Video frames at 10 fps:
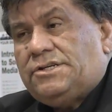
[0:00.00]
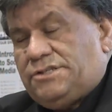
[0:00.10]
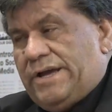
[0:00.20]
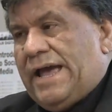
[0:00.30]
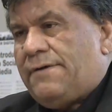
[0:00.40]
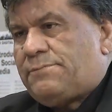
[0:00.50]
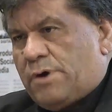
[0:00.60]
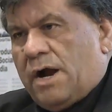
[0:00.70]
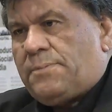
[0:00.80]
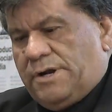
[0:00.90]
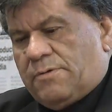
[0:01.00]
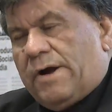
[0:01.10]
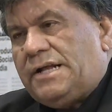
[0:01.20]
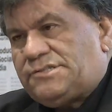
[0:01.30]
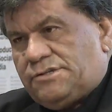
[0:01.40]
to have property
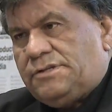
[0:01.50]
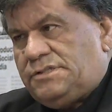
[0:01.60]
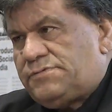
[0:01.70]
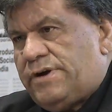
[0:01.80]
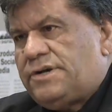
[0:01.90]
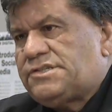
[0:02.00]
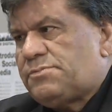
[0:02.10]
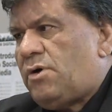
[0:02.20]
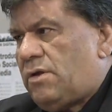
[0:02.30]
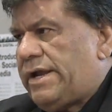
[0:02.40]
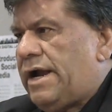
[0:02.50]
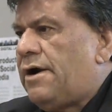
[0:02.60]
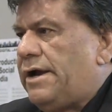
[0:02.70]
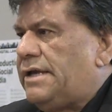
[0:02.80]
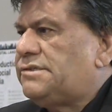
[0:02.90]
rights to these very small
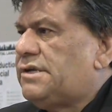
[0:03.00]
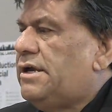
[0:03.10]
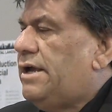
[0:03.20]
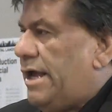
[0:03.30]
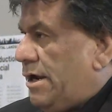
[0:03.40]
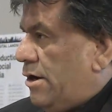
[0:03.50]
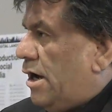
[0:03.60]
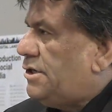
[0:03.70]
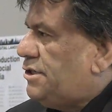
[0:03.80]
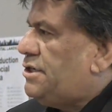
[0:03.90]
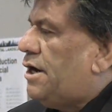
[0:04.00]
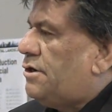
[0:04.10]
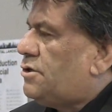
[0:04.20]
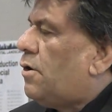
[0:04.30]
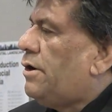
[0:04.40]
areas and not to
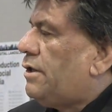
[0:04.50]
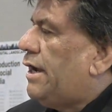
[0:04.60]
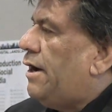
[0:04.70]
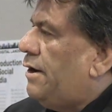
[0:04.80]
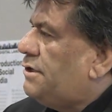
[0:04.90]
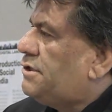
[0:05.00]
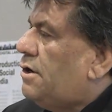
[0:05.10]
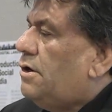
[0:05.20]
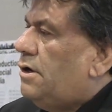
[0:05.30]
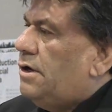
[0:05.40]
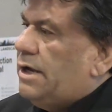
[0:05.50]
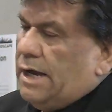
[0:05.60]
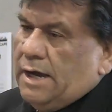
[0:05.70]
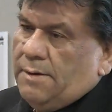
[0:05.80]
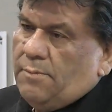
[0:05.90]
territorial areas,
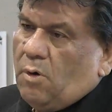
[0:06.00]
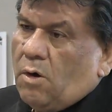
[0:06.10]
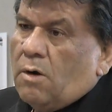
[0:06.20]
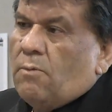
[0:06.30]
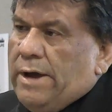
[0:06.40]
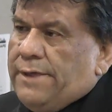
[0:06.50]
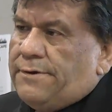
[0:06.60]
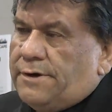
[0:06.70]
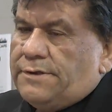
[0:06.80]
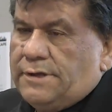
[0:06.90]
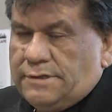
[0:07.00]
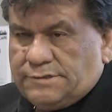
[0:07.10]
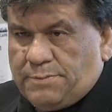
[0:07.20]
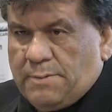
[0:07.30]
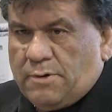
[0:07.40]
or whether the
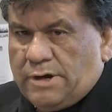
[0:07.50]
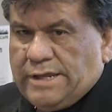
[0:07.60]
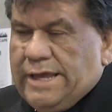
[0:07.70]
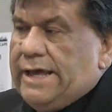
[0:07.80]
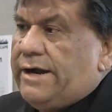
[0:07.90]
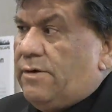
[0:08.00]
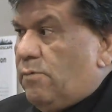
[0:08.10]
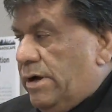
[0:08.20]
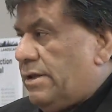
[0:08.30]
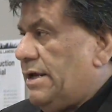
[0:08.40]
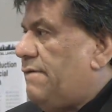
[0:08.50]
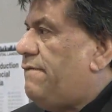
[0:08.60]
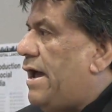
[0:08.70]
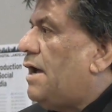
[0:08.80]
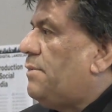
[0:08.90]
Supreme Court of Canada will in
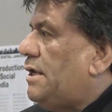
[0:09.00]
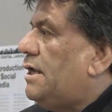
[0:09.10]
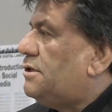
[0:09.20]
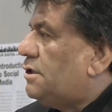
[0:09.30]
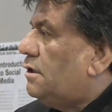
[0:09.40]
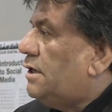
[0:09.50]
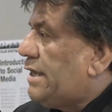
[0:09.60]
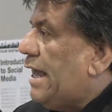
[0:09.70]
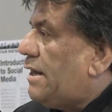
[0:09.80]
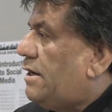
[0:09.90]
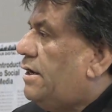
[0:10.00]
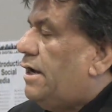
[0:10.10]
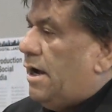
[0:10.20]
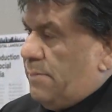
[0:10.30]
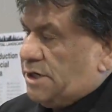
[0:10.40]
fact begin to look at
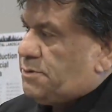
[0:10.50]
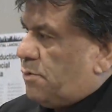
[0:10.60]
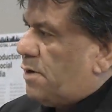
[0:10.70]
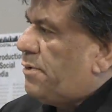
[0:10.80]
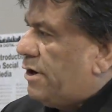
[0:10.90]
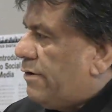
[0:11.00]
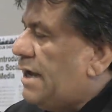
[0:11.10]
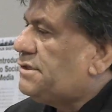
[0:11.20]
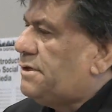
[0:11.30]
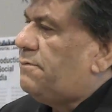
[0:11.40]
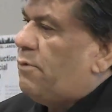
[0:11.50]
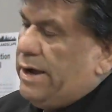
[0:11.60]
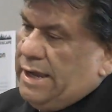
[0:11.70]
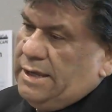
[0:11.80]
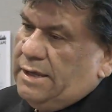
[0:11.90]
a much more progressive
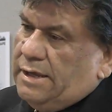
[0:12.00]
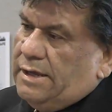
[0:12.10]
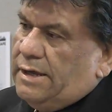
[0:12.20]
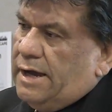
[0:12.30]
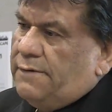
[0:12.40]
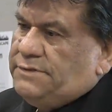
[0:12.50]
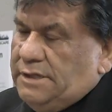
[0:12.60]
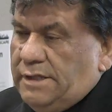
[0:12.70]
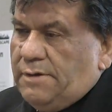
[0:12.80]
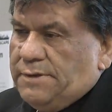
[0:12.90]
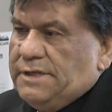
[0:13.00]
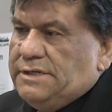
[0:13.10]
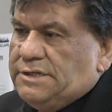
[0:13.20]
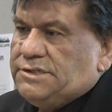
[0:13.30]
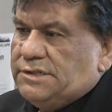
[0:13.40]
way of dealing with
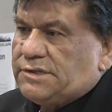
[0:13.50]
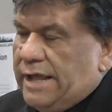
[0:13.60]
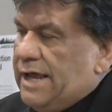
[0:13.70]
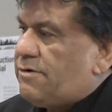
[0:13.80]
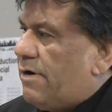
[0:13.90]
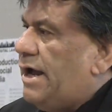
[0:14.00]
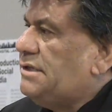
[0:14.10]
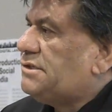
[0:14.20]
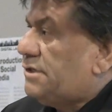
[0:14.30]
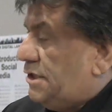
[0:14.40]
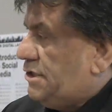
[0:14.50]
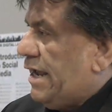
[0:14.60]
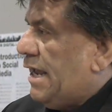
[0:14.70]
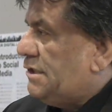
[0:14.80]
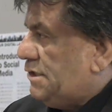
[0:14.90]
Indigenous land rights, such
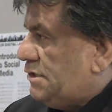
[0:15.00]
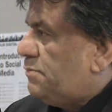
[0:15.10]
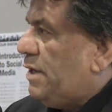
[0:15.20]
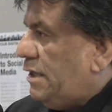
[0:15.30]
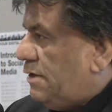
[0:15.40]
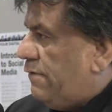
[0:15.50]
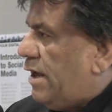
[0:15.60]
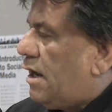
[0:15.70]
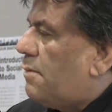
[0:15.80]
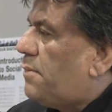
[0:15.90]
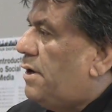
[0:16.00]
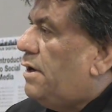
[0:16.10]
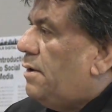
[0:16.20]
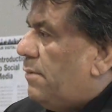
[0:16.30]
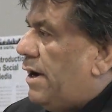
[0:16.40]
as is being developed
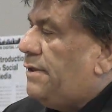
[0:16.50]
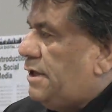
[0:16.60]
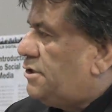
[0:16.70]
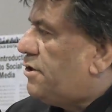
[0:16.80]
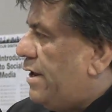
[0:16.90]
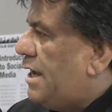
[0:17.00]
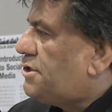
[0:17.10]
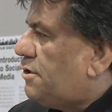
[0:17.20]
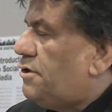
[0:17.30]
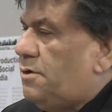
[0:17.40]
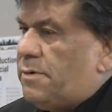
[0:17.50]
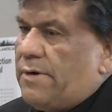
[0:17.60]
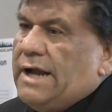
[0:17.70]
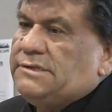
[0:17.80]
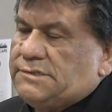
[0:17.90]
by the international human
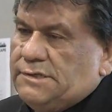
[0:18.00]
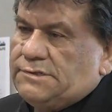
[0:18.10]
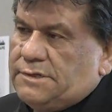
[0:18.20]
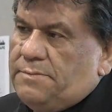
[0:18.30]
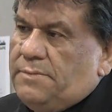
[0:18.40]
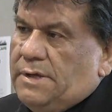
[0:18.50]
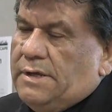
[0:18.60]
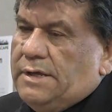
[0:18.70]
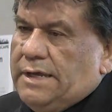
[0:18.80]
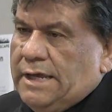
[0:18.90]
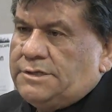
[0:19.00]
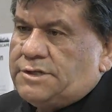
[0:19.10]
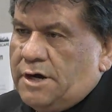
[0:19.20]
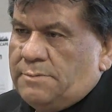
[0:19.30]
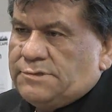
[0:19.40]
rights system in
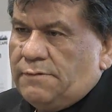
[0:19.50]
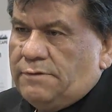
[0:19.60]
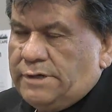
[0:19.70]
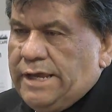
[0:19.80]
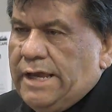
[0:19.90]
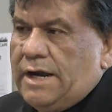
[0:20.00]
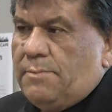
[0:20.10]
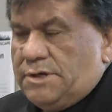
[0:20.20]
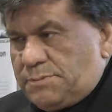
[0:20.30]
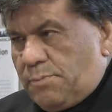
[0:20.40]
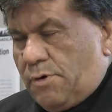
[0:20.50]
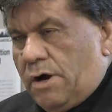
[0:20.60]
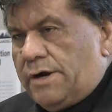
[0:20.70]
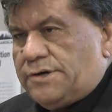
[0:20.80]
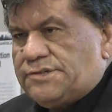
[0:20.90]
terms of looking at a much
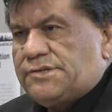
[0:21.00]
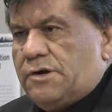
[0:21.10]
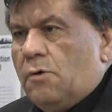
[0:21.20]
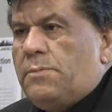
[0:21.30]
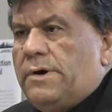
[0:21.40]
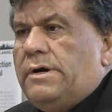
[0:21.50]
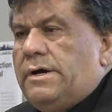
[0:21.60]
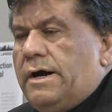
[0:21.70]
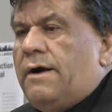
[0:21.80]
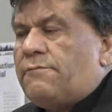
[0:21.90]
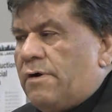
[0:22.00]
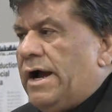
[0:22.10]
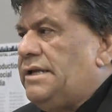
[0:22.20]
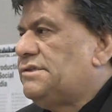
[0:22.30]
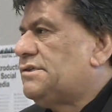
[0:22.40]
broader scope of
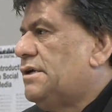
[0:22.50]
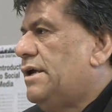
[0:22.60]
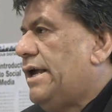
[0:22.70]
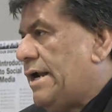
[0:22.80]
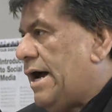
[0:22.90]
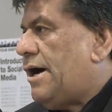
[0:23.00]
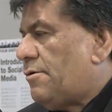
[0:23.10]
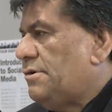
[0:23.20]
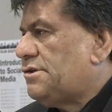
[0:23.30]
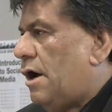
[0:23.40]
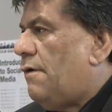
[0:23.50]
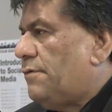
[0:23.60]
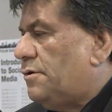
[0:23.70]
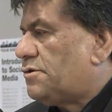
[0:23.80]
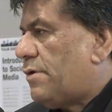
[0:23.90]
rights and how to resolve
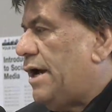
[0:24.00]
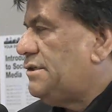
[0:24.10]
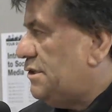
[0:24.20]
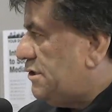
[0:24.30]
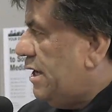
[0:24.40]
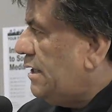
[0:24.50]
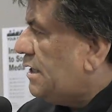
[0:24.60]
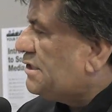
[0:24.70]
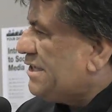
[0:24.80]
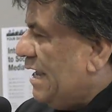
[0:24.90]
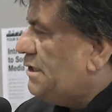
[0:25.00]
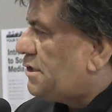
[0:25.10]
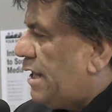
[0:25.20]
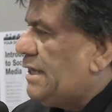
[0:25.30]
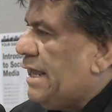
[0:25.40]
those rights, and saying that states
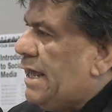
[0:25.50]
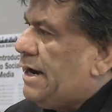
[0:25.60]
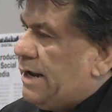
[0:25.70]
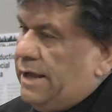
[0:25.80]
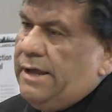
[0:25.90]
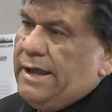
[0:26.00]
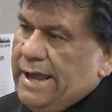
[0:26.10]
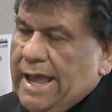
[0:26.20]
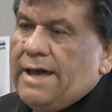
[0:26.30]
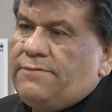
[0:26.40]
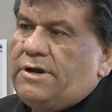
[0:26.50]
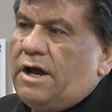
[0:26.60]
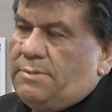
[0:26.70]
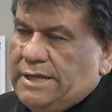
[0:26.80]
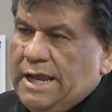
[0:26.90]
like Canada have an
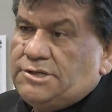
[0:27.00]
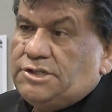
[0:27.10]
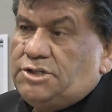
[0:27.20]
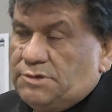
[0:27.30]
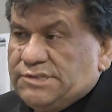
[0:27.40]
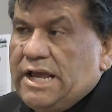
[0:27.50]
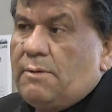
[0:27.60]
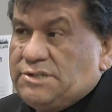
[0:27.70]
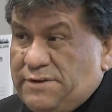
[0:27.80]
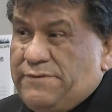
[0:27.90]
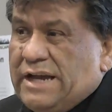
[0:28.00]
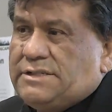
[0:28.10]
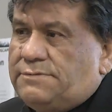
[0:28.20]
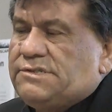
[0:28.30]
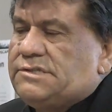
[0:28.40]
obligation to establish
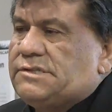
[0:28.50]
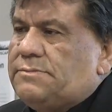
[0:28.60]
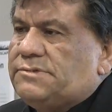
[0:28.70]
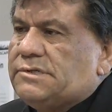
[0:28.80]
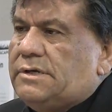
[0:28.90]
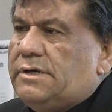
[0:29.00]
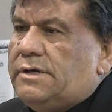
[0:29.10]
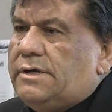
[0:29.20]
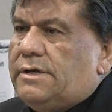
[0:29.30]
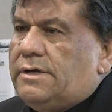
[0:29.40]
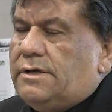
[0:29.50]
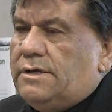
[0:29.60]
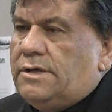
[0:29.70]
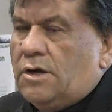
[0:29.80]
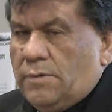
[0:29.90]
effective systems.
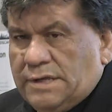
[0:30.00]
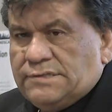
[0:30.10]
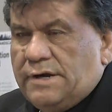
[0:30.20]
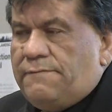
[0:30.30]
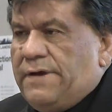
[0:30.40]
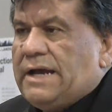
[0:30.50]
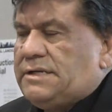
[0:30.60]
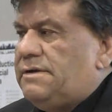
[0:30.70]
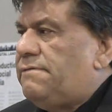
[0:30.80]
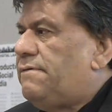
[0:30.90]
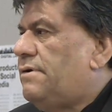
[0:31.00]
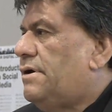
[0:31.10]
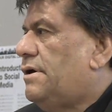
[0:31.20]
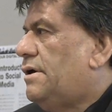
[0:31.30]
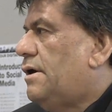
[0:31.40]
Is it effective
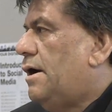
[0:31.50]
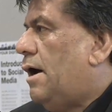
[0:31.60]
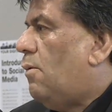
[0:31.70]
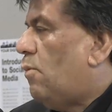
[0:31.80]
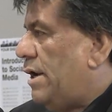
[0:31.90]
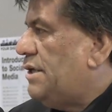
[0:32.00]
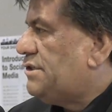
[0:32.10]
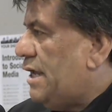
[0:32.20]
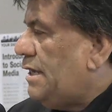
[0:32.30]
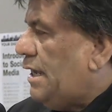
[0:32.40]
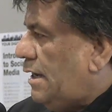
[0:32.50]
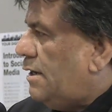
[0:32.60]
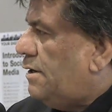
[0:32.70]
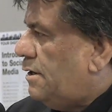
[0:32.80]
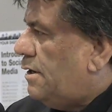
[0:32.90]
when it's
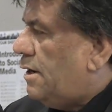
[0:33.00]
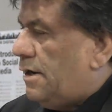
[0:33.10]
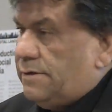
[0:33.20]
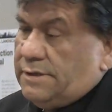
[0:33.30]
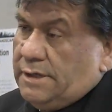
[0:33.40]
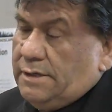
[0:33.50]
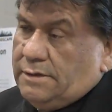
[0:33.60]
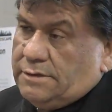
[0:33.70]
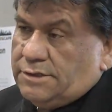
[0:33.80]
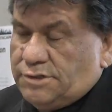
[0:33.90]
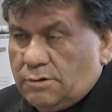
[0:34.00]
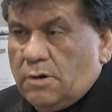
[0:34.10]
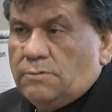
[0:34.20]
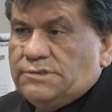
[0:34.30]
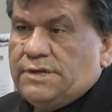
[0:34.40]
taking the
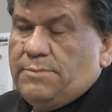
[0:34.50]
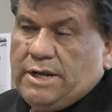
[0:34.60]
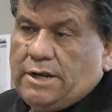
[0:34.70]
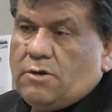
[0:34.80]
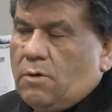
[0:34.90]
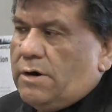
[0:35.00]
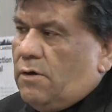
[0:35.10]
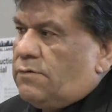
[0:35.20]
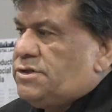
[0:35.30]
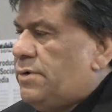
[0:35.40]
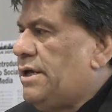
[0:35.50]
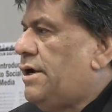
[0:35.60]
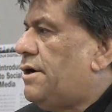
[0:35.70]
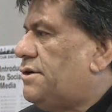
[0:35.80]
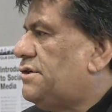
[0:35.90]
Chilcotins have been in court over 20
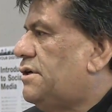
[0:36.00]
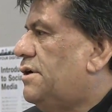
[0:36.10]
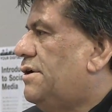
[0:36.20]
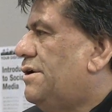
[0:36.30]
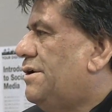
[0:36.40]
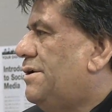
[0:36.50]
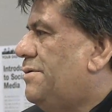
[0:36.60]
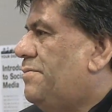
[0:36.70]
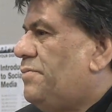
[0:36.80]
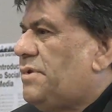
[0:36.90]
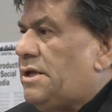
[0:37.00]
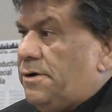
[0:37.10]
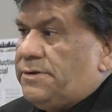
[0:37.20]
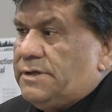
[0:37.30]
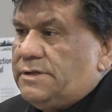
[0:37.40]
years? The
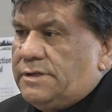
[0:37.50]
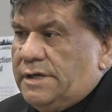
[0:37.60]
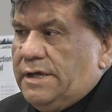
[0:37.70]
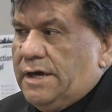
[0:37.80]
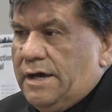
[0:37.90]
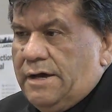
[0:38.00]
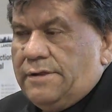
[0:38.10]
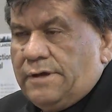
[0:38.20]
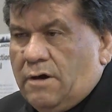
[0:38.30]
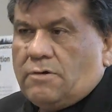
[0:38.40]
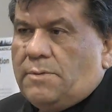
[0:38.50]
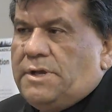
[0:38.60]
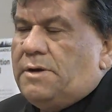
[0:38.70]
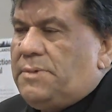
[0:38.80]
Hul'qumi'num